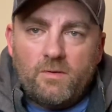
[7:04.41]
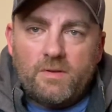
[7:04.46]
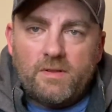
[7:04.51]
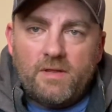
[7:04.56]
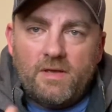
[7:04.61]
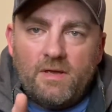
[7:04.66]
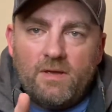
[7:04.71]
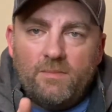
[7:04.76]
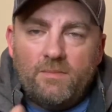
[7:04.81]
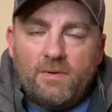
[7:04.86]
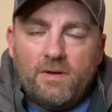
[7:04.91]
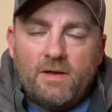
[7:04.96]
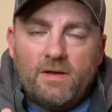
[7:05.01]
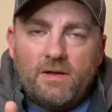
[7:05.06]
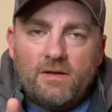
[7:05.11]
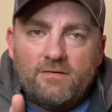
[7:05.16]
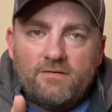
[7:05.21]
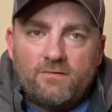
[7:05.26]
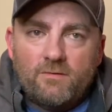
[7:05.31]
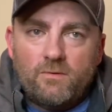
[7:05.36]
what the
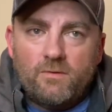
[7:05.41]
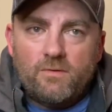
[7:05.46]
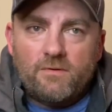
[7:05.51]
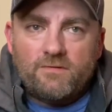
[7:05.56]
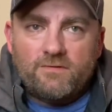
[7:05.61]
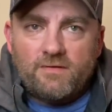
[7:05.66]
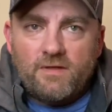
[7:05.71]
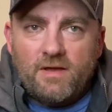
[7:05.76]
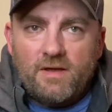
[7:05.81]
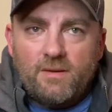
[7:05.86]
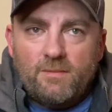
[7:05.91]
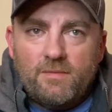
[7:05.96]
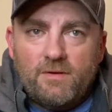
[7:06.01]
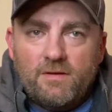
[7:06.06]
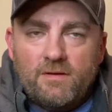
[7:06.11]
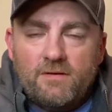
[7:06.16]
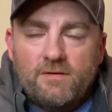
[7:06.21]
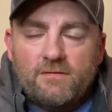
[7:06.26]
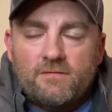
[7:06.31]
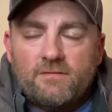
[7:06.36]
eBay store's name
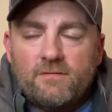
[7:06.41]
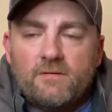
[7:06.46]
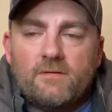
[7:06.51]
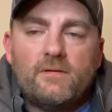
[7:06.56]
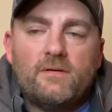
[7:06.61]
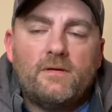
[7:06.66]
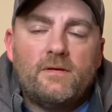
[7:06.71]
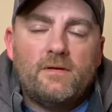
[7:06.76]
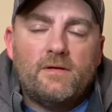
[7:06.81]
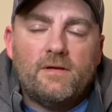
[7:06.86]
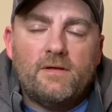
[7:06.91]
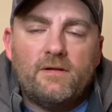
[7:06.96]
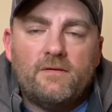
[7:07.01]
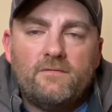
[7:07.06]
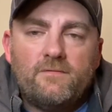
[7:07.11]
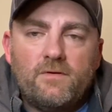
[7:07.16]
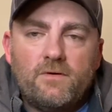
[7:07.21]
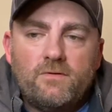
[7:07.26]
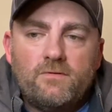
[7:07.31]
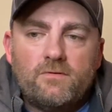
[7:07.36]
is in the
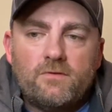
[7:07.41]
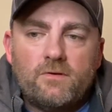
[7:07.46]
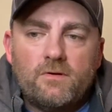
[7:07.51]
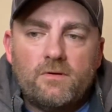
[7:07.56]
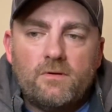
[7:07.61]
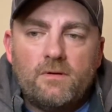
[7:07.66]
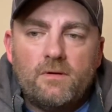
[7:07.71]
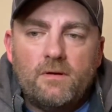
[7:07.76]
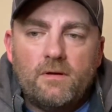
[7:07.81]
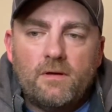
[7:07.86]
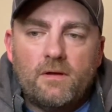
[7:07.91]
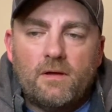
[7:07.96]
future,